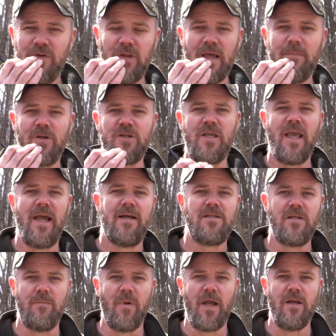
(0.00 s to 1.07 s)
feel that much
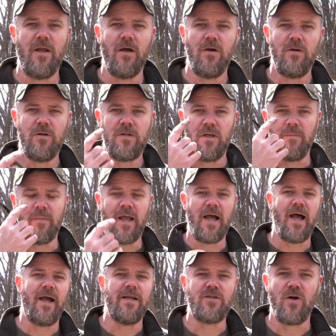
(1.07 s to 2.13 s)
gas in my nose and
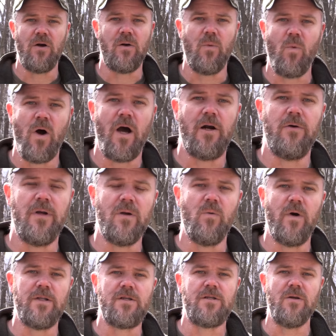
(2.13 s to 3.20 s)
my eyes aren't watering
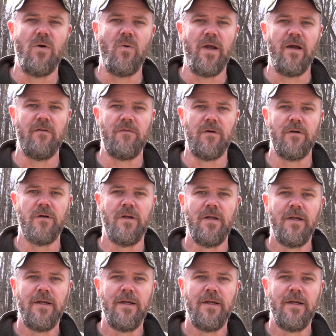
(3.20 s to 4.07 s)
whatsoever.